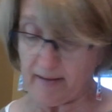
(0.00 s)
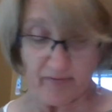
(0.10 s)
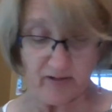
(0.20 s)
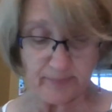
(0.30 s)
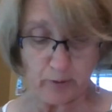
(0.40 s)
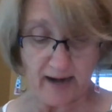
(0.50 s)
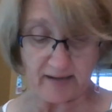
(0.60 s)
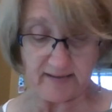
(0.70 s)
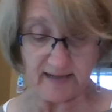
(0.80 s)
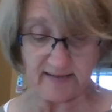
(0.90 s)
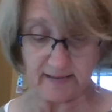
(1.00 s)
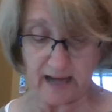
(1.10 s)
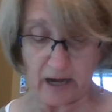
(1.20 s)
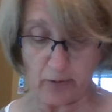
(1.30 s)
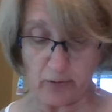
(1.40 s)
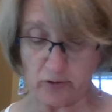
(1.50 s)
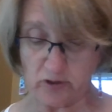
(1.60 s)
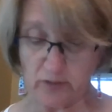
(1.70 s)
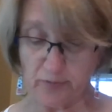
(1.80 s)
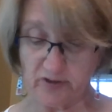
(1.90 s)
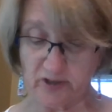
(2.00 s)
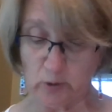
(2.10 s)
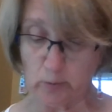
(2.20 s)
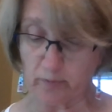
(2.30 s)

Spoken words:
This practice has allowed her to pursue her